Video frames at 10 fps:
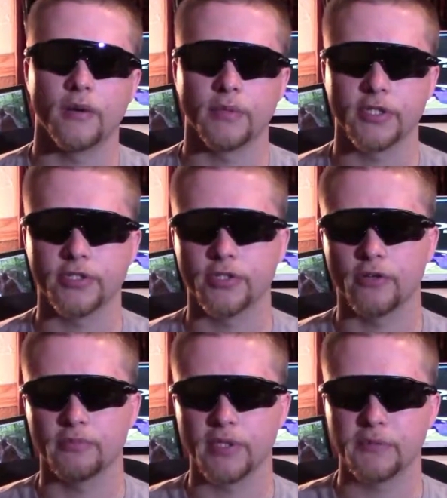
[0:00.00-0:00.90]
He
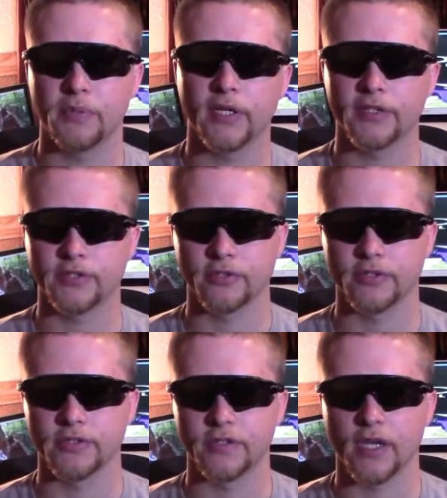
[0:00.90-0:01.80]
showed me
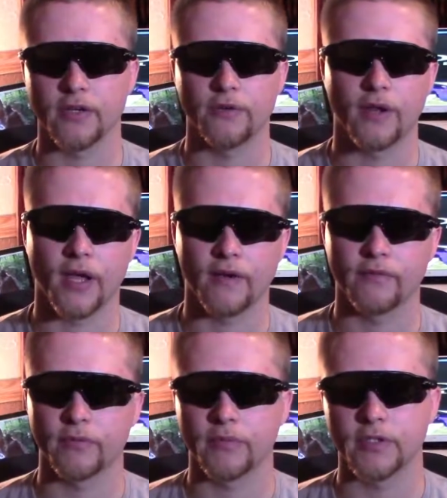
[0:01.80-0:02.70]
pictures. I don't have
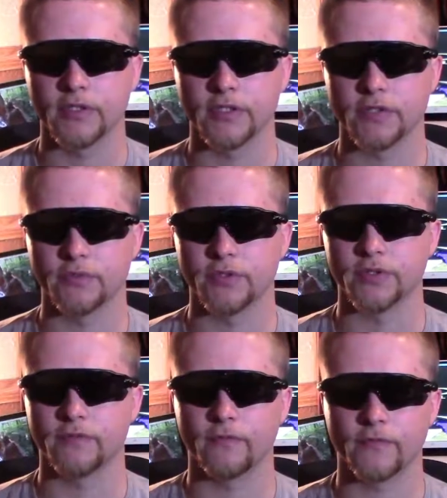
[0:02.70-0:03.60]
them because this
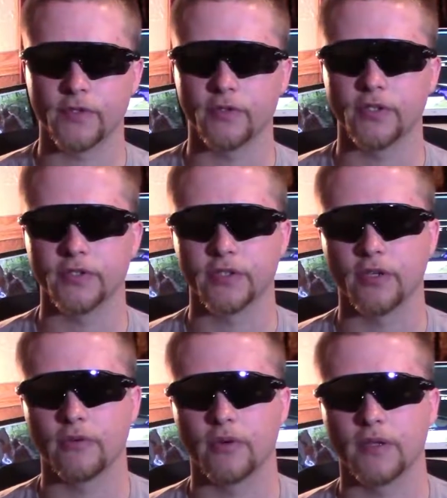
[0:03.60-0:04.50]
was a few years
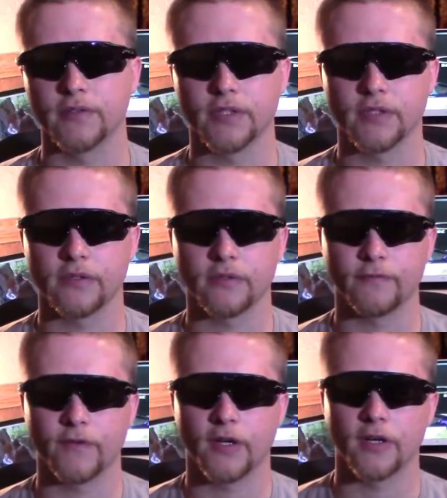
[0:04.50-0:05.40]
ago when I was in the
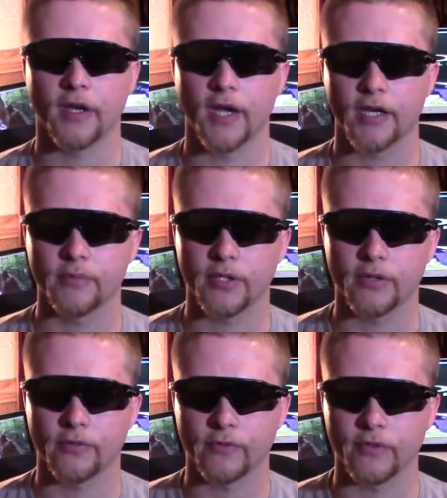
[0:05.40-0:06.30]
fire academy
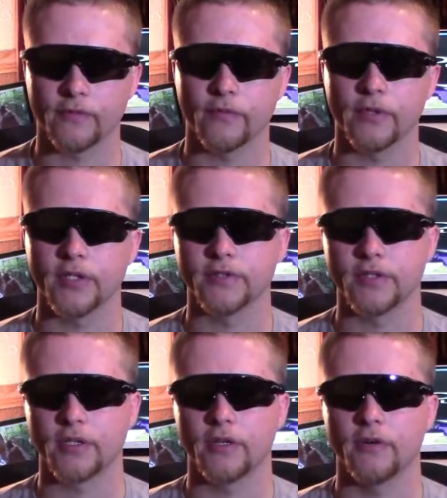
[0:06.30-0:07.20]
3 or 4 years
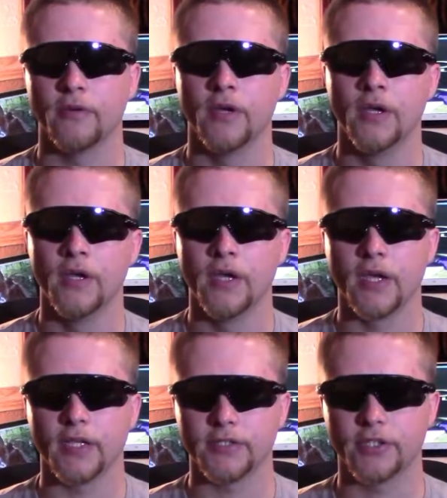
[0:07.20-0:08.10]
ago.
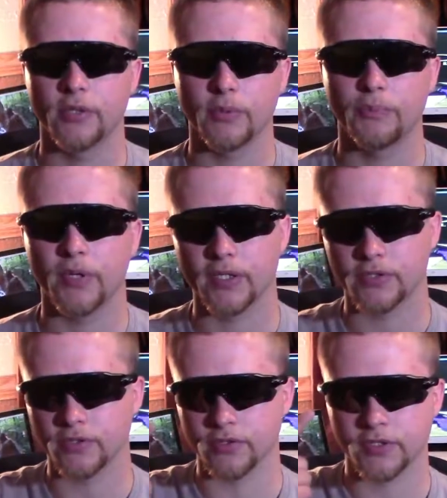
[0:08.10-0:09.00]
He showed me
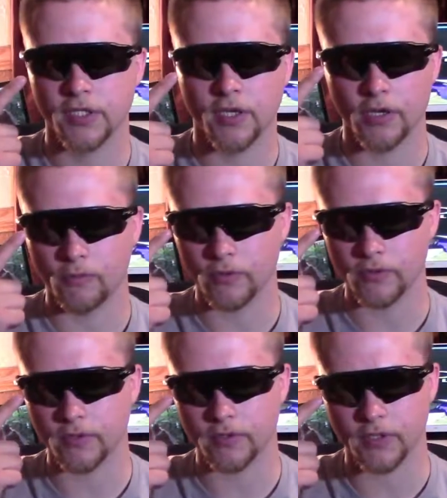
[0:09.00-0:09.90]
pictures of what
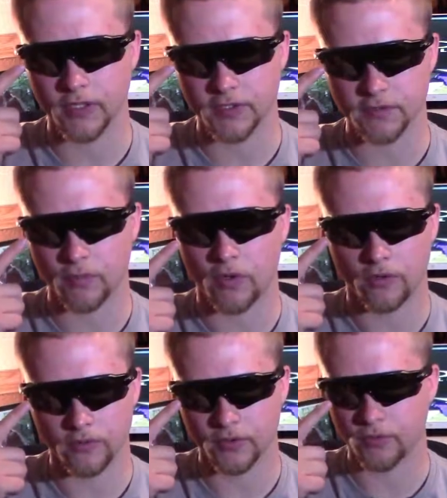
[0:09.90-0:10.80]
looked like
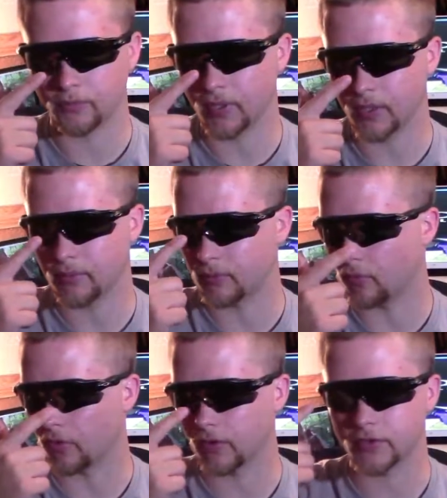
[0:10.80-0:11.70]
small little BB
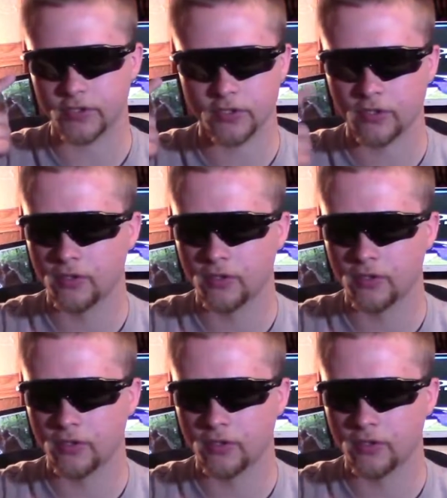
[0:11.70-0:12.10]
marks